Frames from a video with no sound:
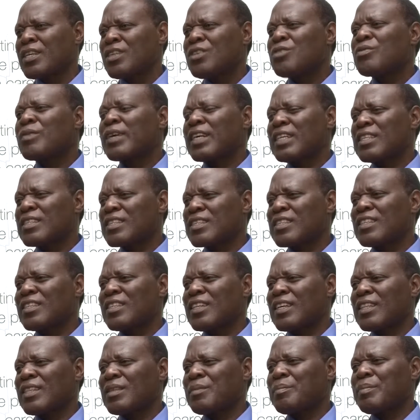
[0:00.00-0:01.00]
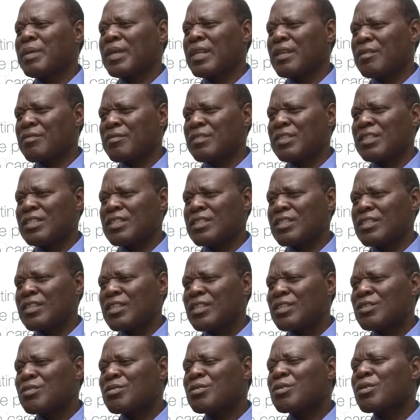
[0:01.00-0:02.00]
you can see that the benefit
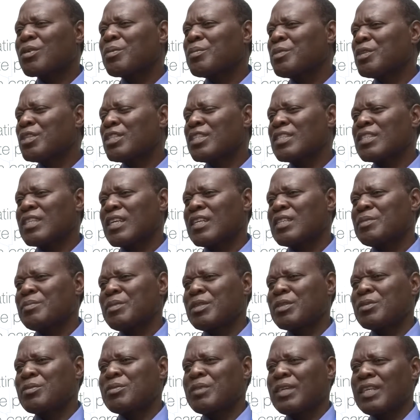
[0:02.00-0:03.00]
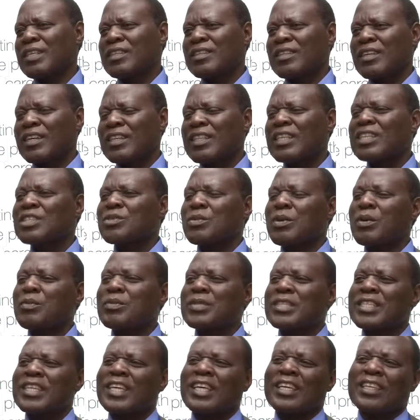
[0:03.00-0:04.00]
to the communities has been great. And that's where we
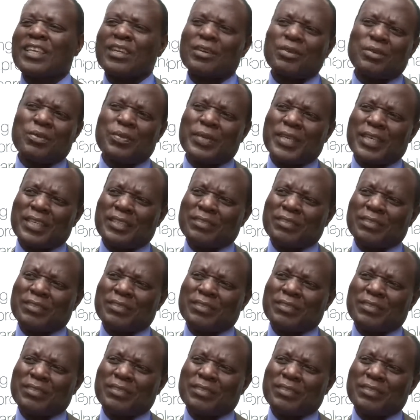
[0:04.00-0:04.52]
see Kenya going.